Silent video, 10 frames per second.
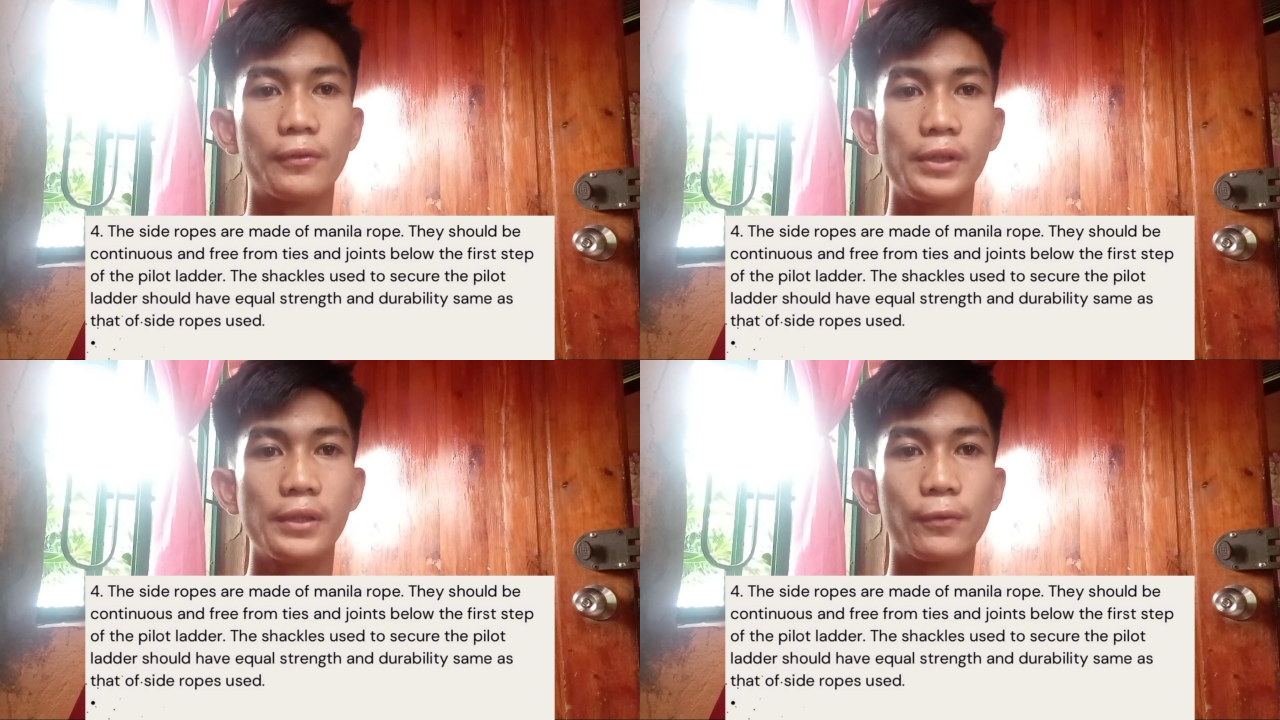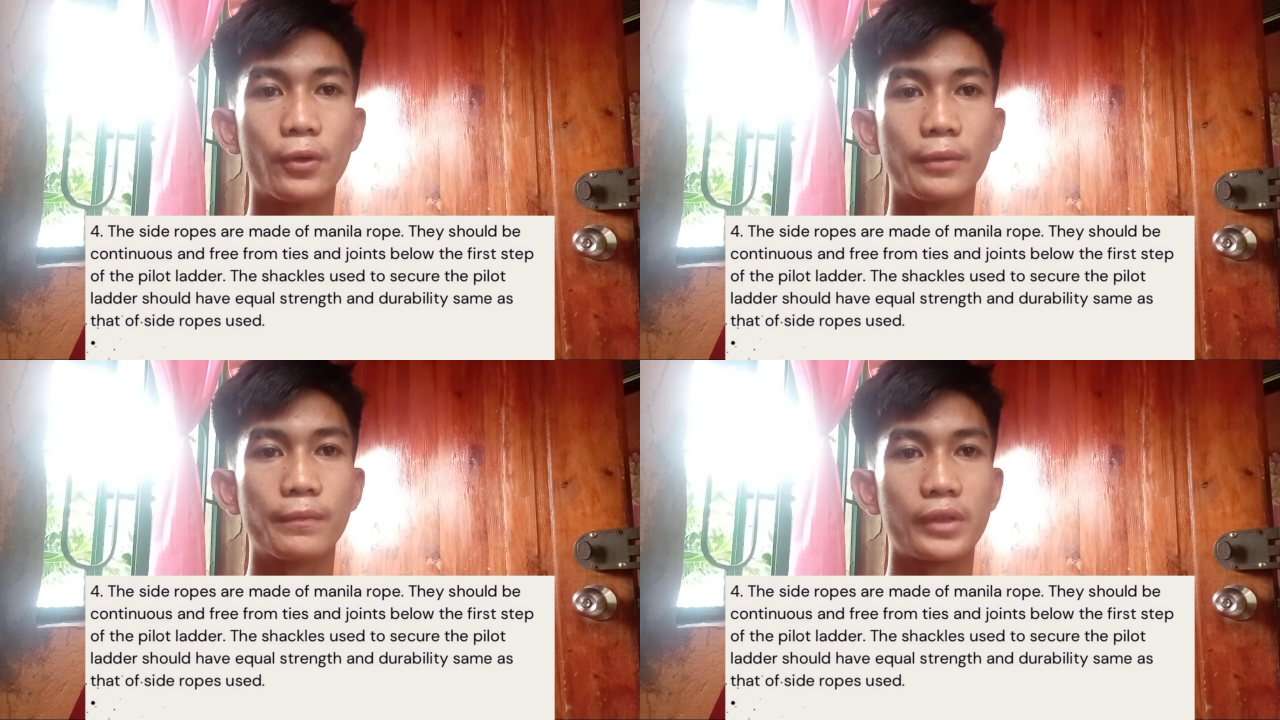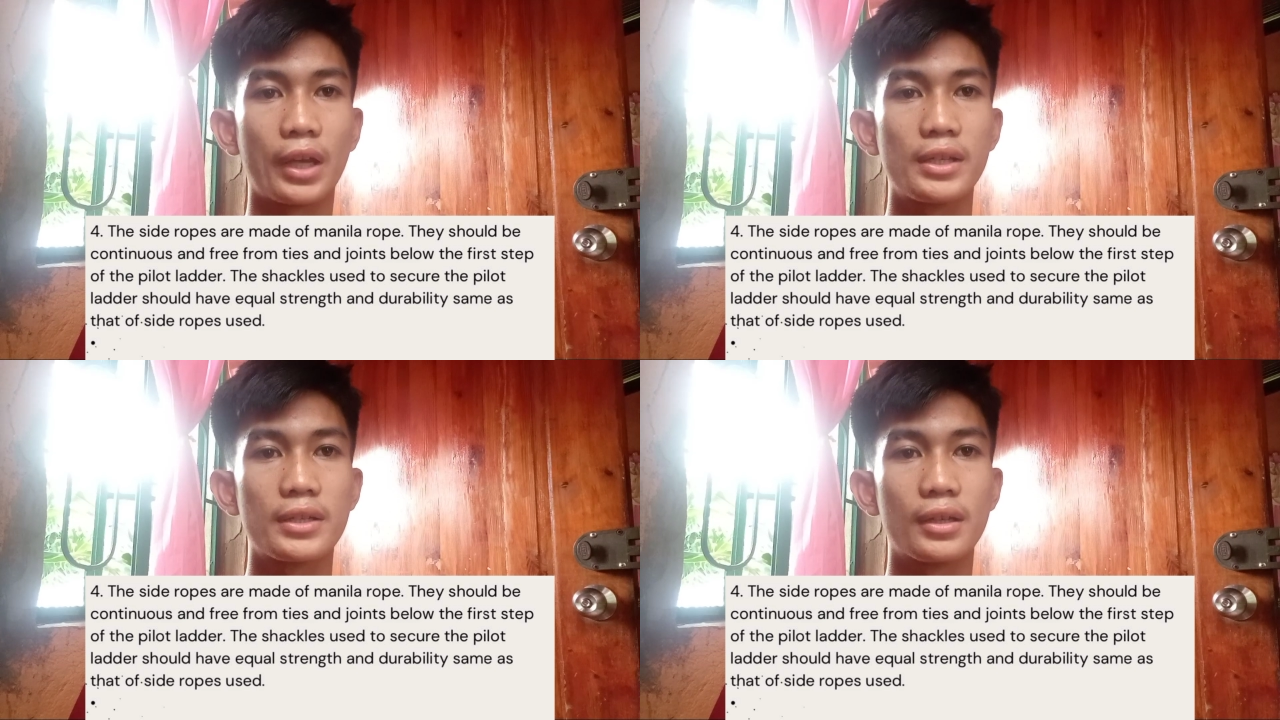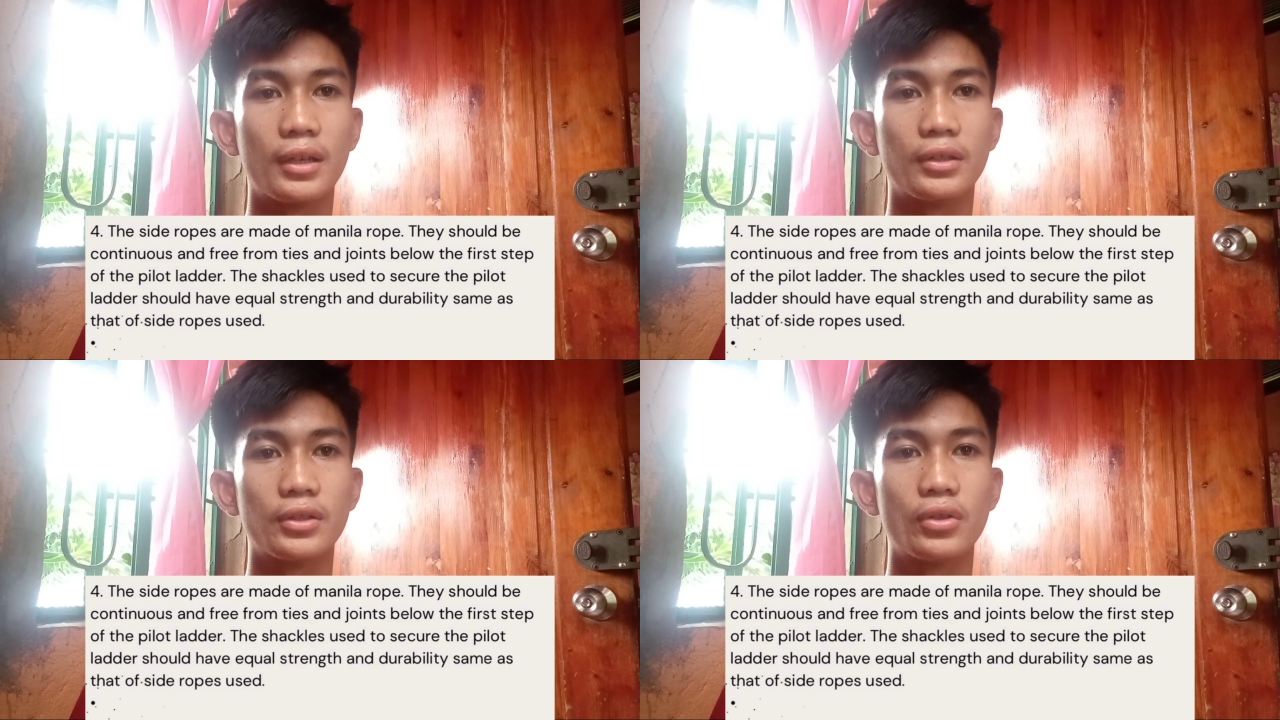free-form ties
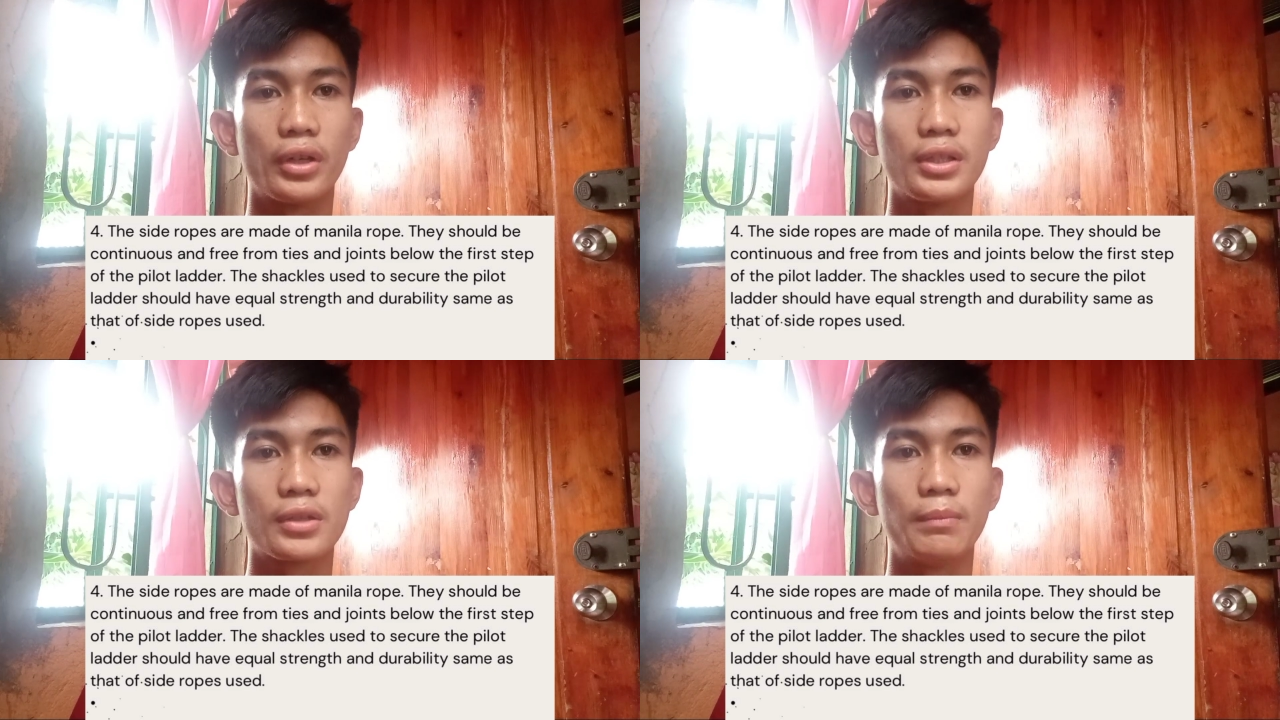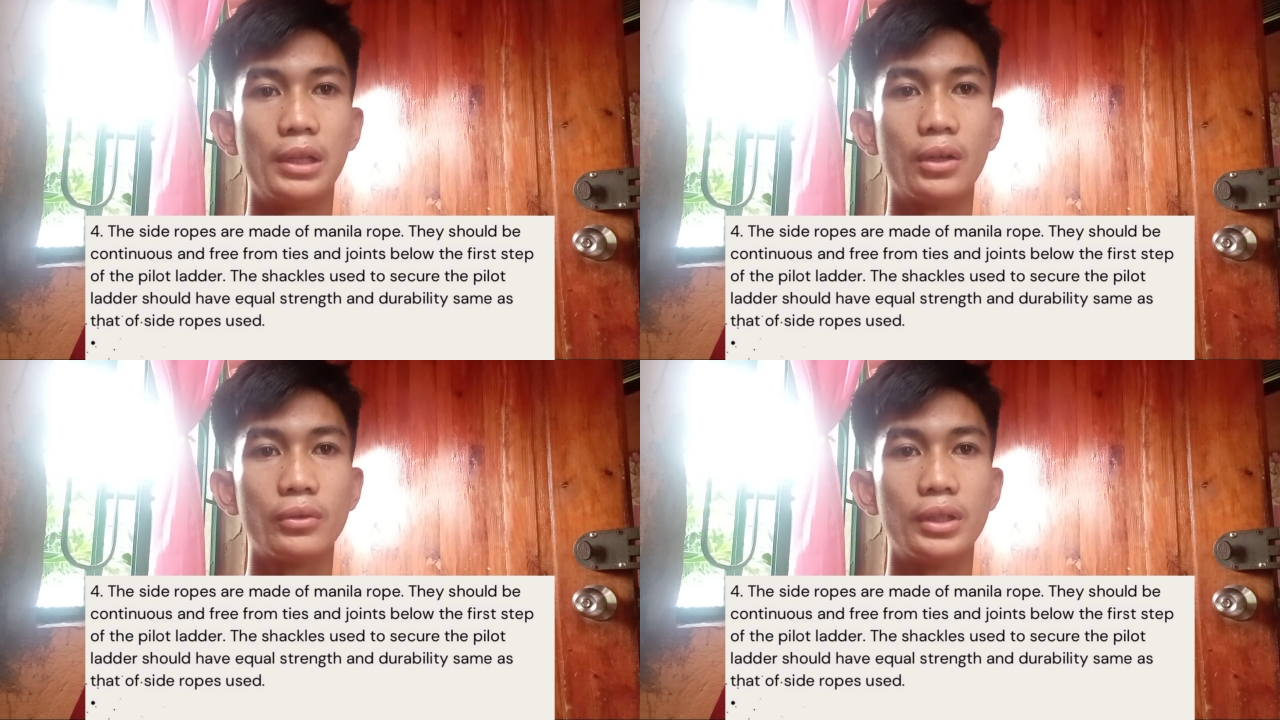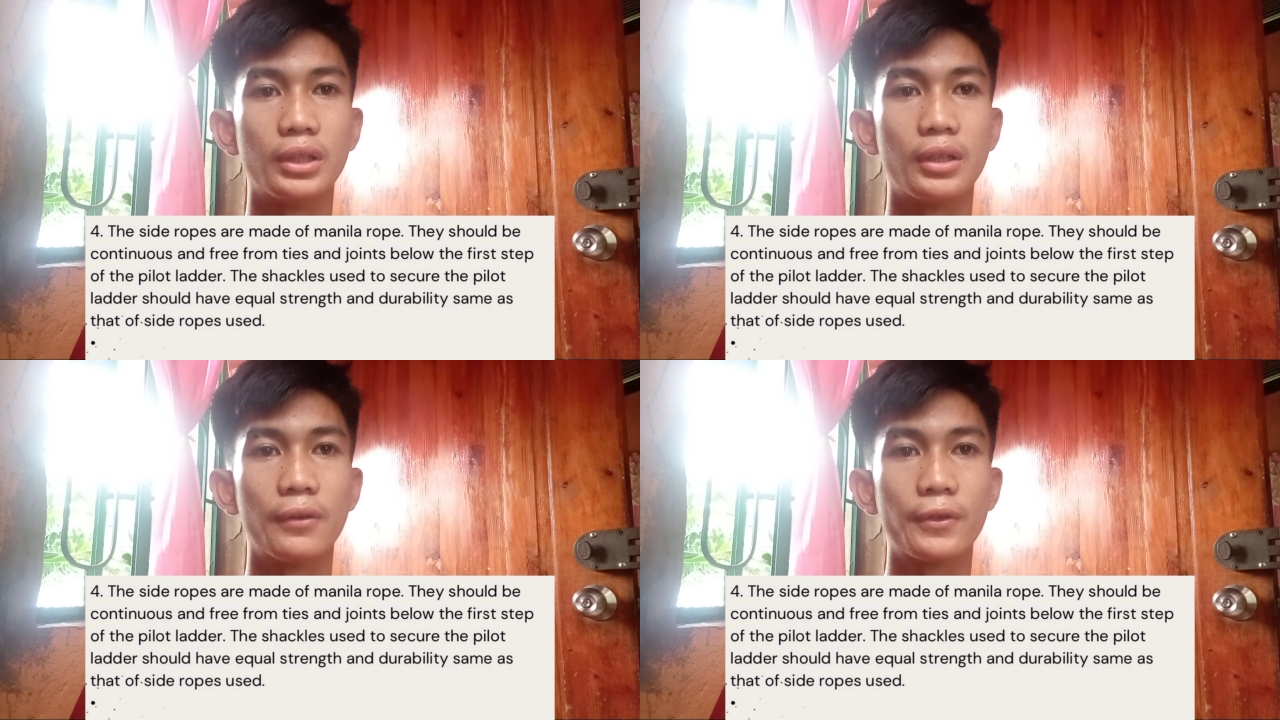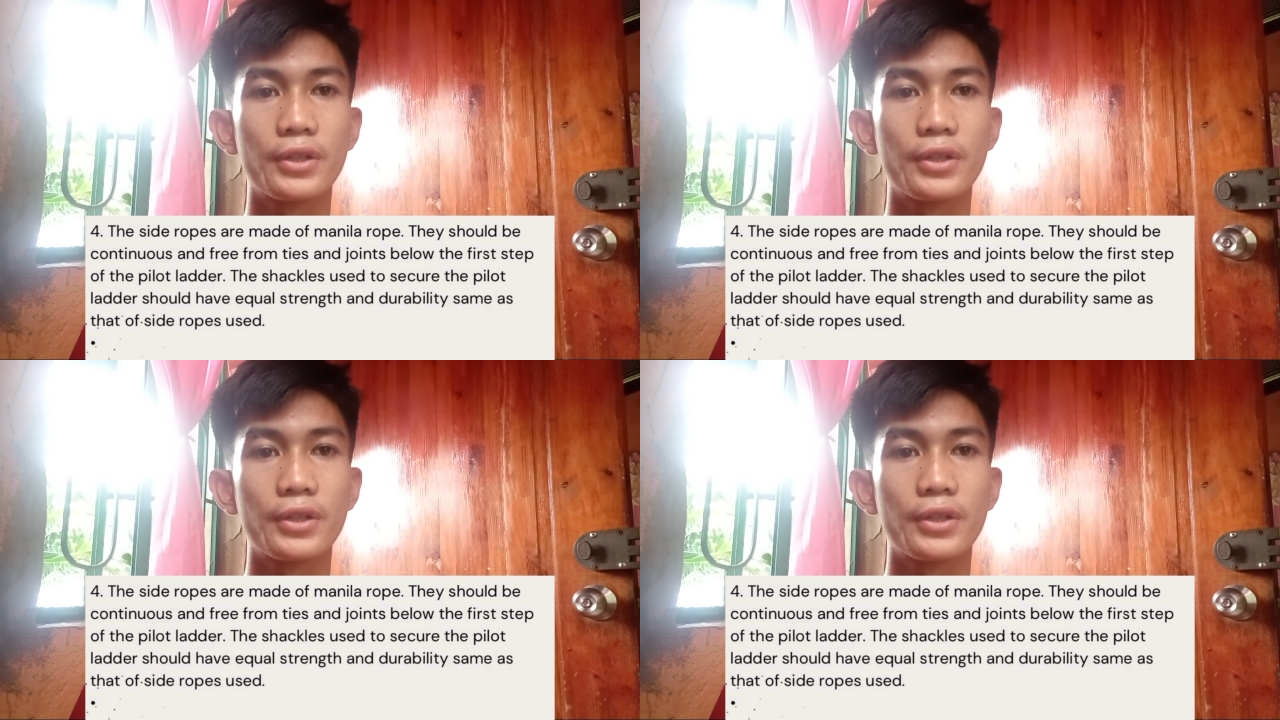and joints below the